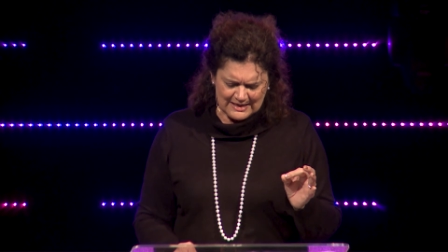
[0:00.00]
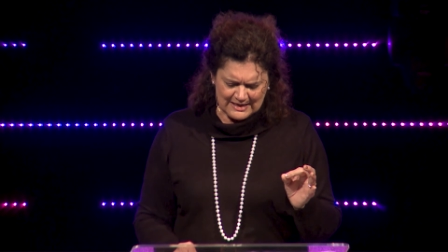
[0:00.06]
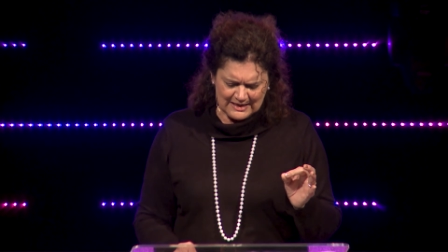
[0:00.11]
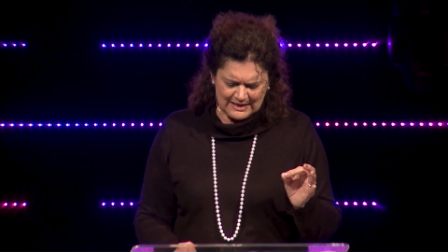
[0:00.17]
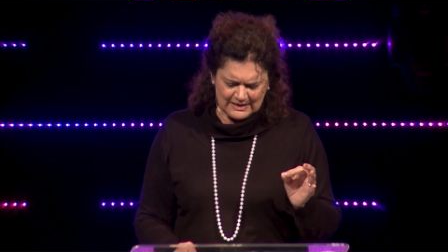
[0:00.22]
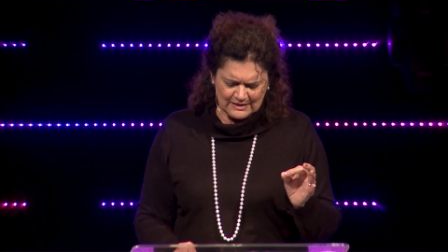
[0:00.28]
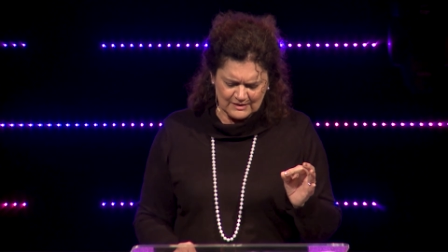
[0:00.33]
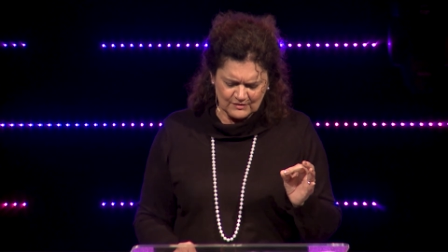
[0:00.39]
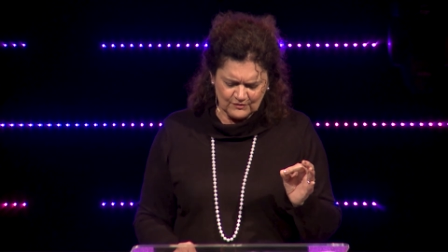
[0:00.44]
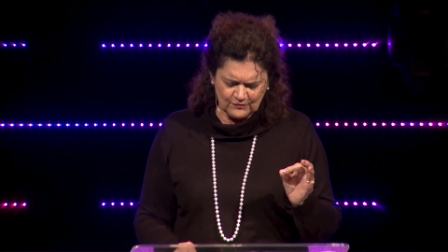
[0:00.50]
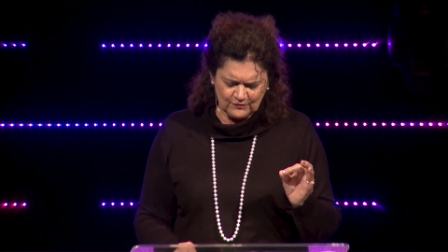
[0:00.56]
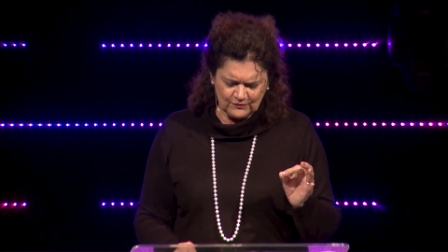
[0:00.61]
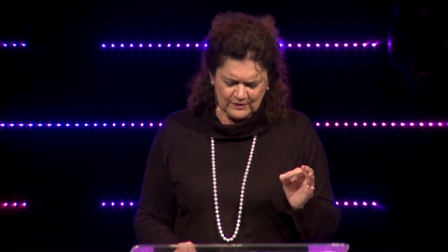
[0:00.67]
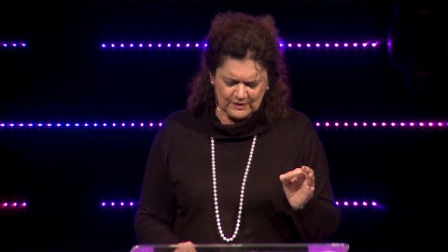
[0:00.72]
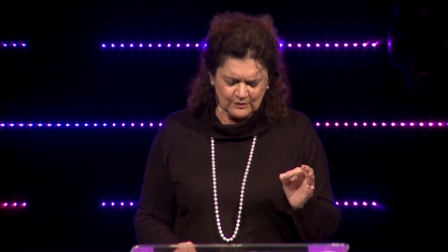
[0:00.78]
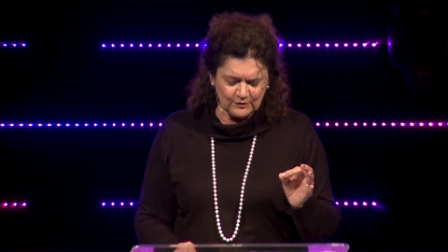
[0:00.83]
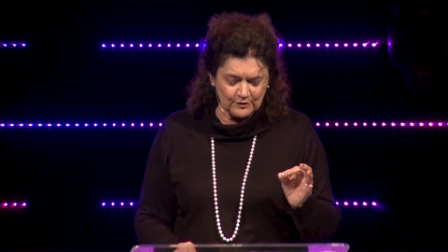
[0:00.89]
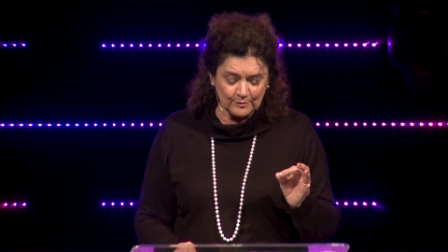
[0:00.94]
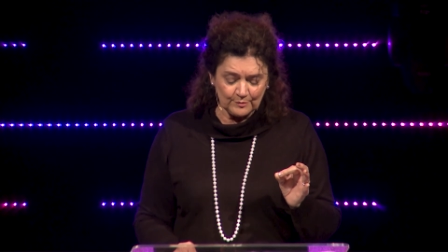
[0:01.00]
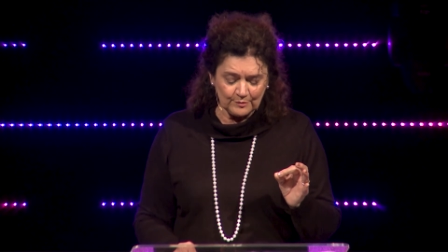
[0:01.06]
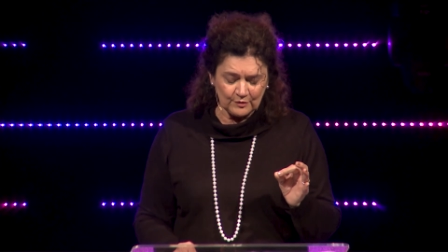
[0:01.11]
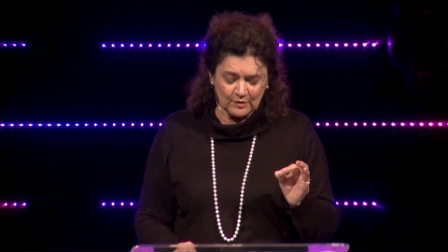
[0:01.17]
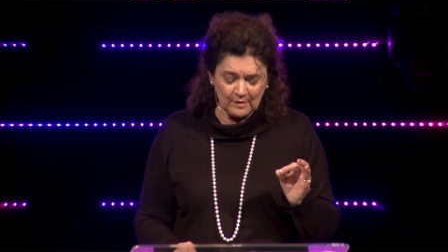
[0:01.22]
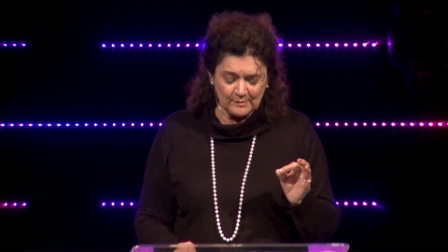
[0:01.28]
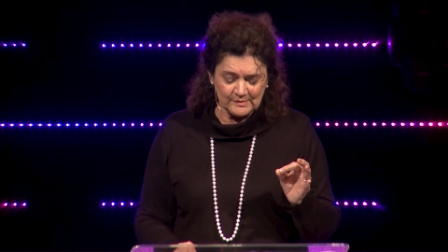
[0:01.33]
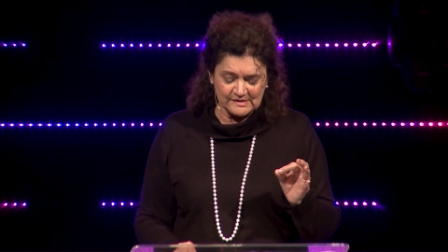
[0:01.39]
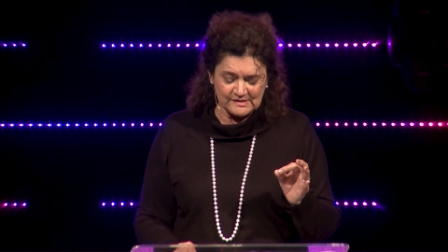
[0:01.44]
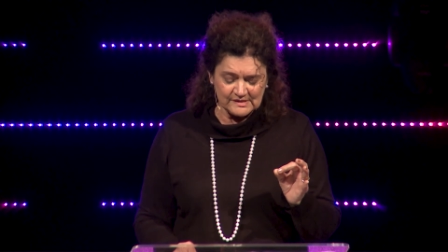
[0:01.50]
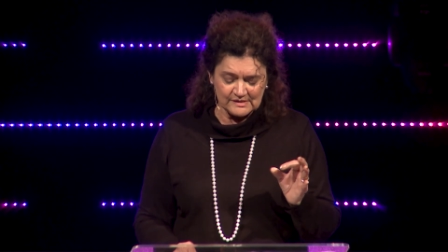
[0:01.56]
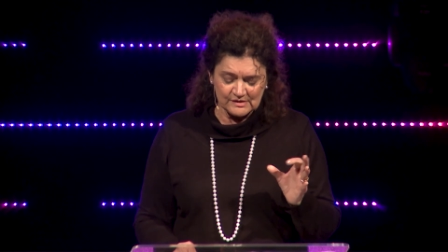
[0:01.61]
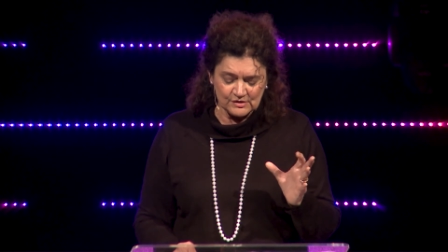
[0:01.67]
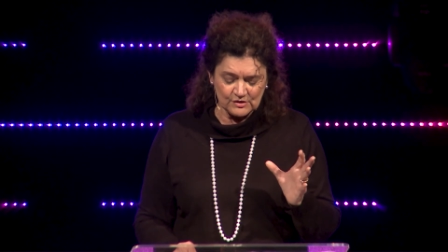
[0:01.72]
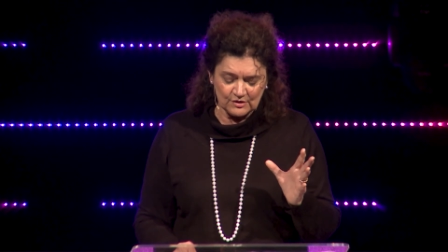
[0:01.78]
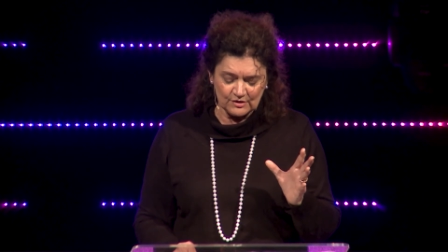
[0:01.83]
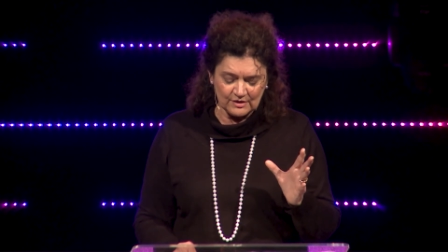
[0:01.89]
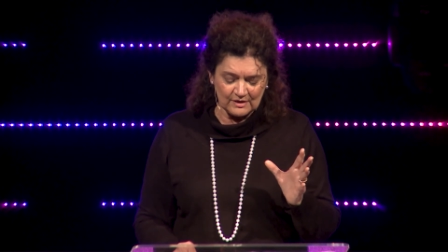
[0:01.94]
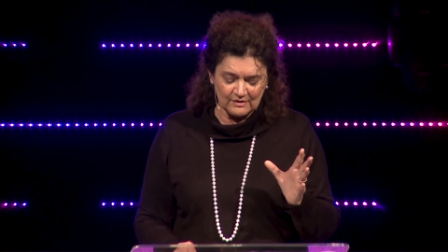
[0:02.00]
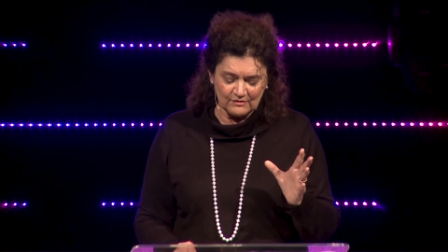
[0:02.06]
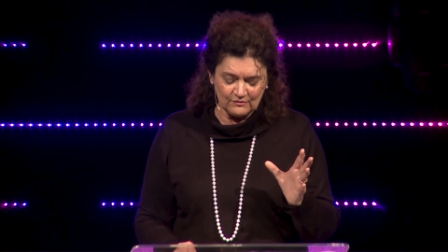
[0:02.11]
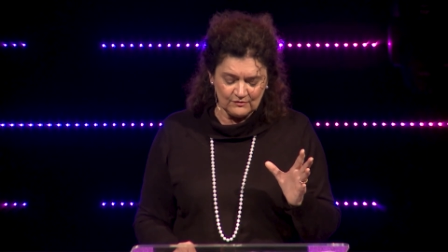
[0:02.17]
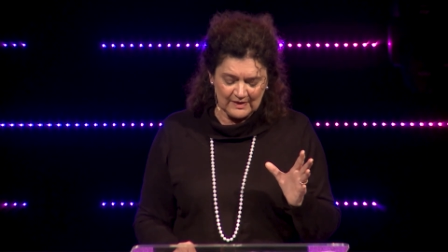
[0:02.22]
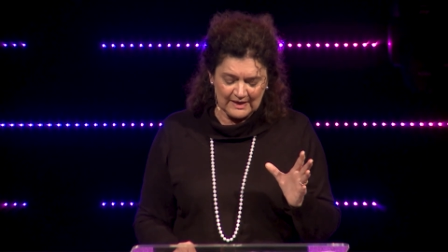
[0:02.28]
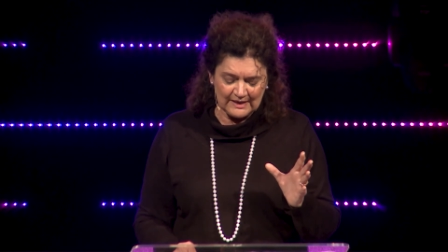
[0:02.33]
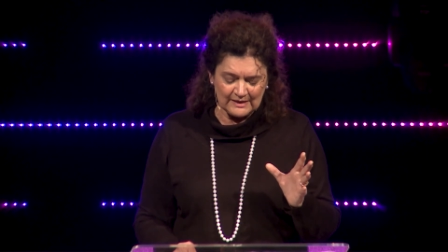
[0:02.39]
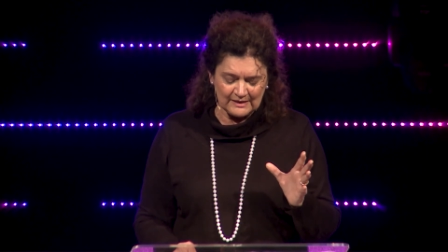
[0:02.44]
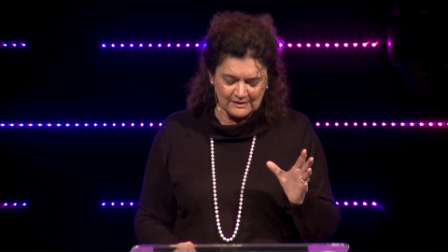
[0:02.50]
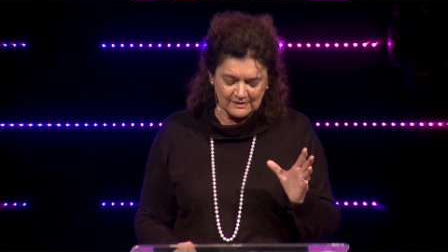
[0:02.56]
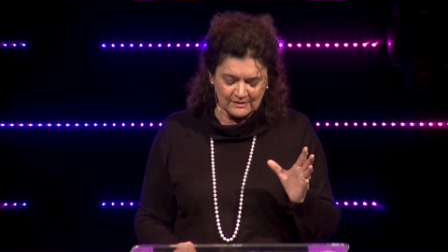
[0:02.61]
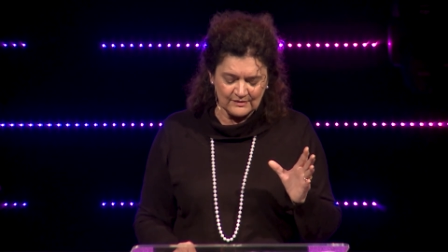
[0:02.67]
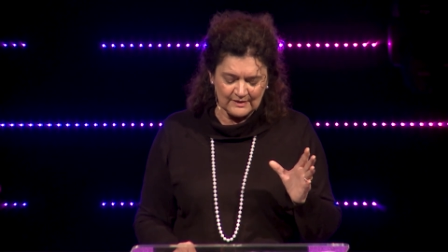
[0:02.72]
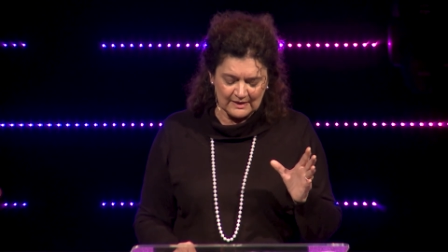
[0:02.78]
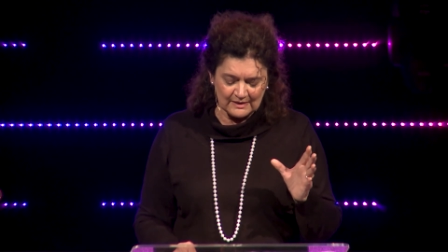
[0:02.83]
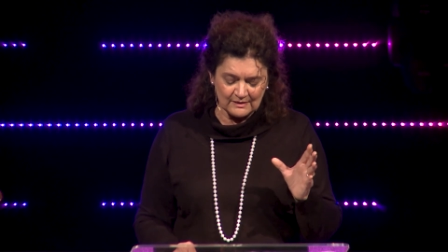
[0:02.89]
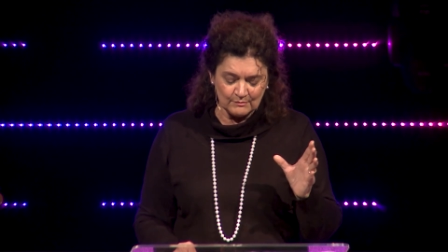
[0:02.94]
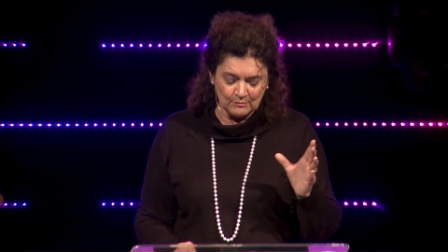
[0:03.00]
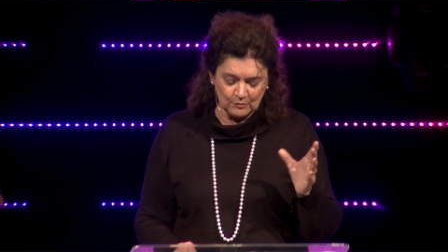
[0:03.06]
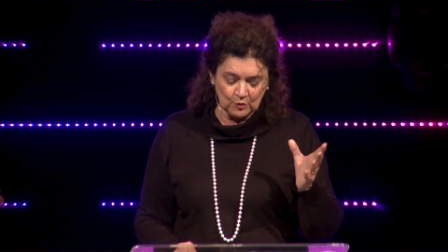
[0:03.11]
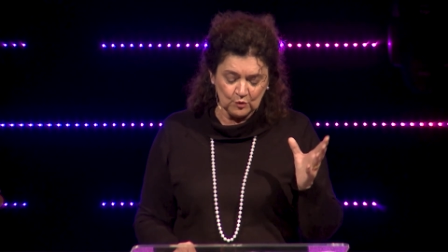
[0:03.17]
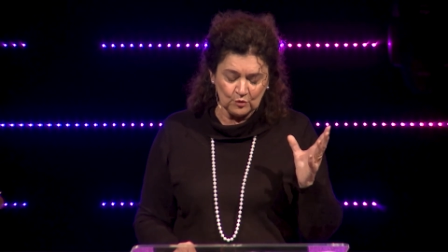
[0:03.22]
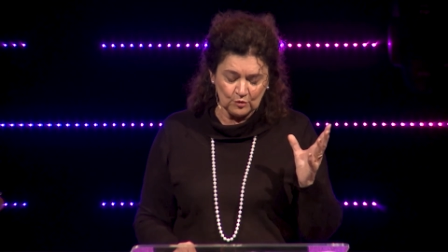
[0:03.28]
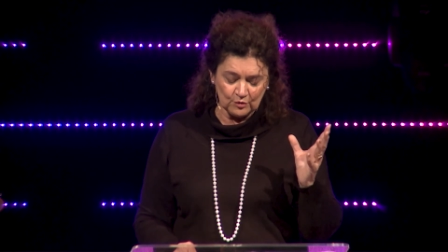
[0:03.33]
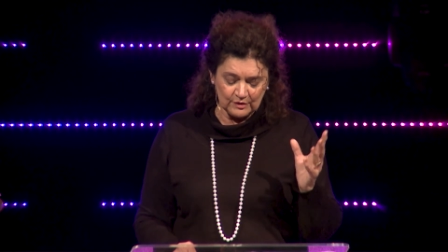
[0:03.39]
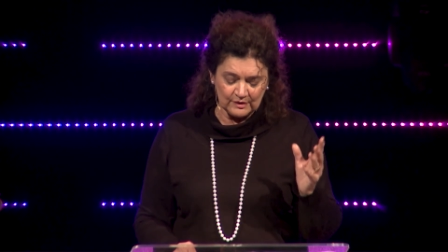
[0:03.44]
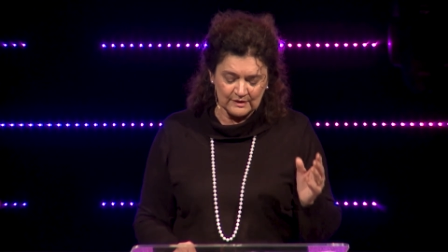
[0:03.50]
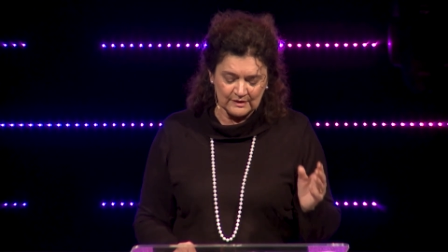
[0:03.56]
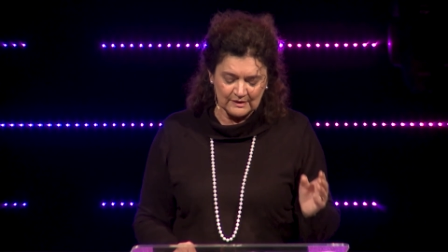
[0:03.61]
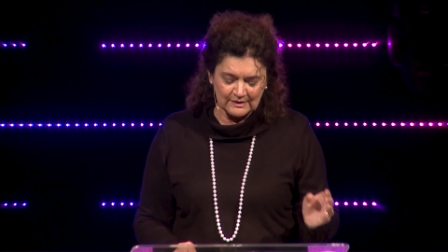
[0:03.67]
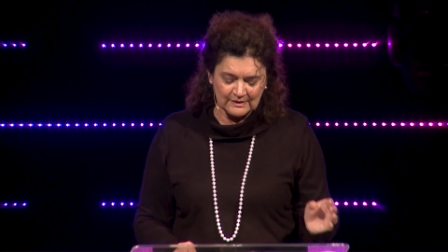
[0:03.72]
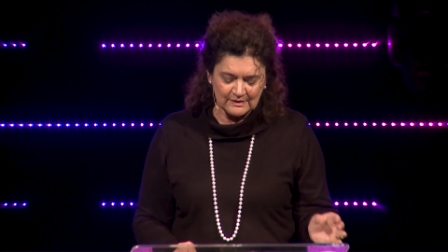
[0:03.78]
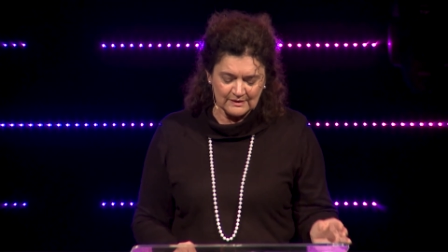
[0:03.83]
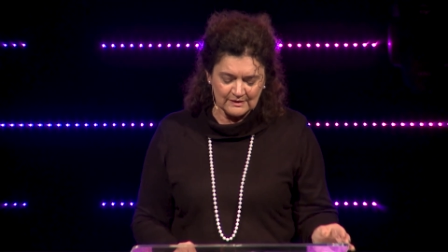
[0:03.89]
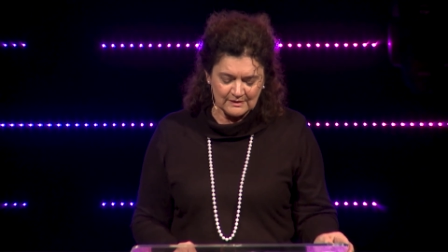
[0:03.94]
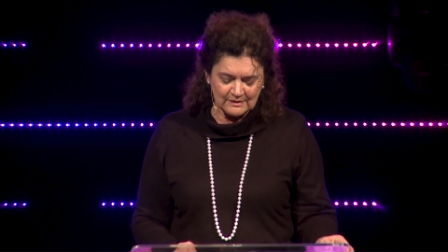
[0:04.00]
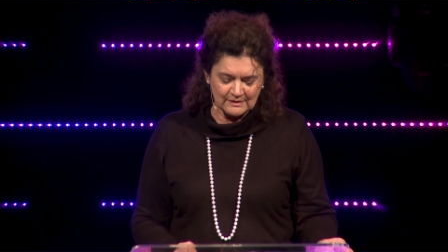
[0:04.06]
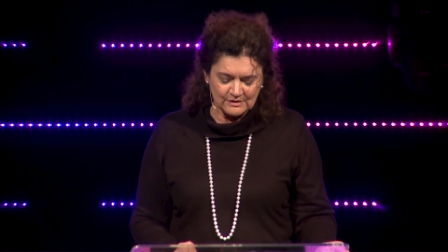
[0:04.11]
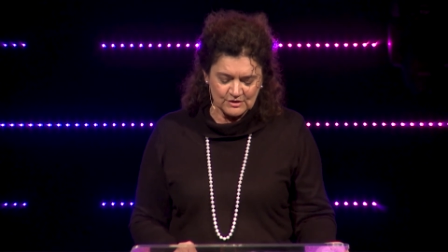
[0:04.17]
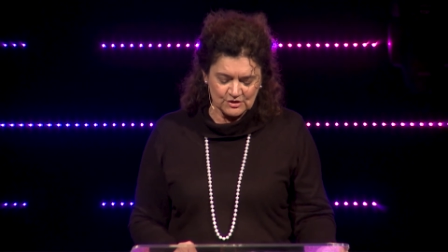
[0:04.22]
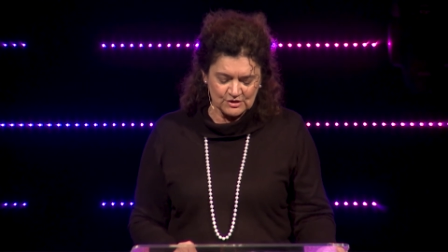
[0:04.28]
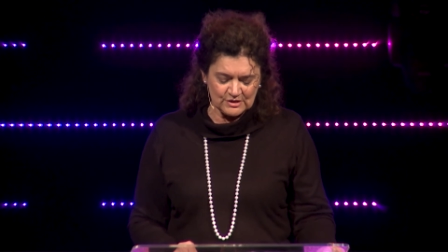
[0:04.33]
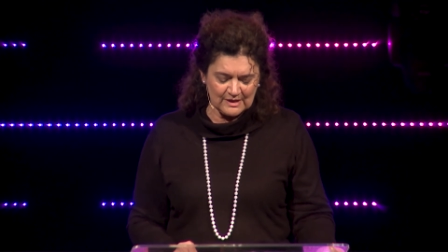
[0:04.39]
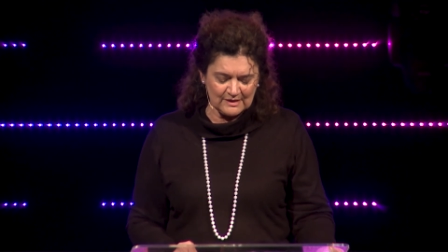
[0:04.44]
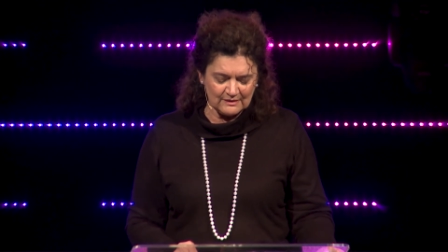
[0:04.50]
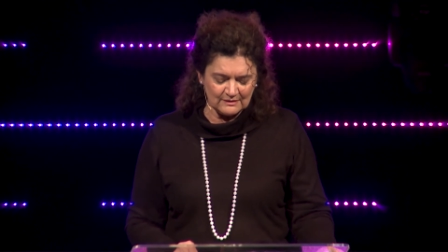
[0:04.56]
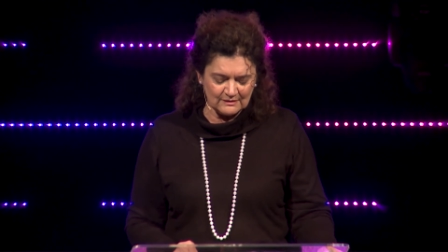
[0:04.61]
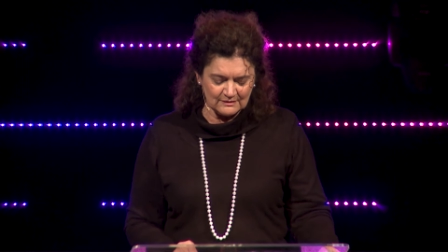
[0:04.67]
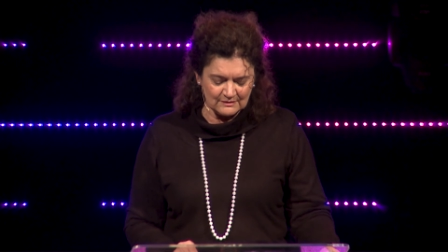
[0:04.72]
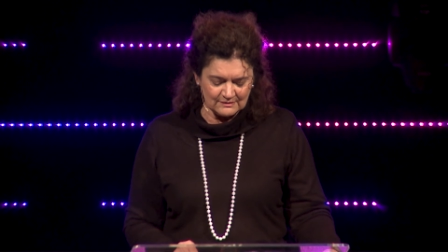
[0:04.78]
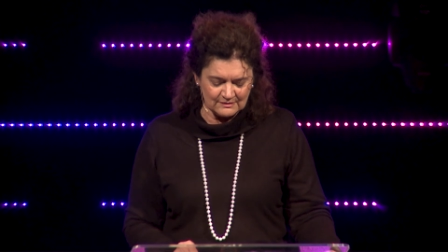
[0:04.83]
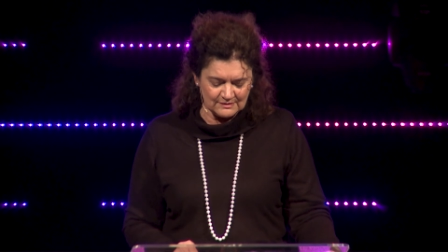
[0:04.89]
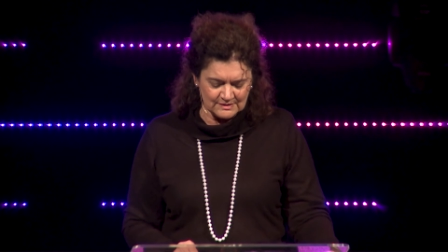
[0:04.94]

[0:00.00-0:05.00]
and feel the promise is not in vain, that morn shall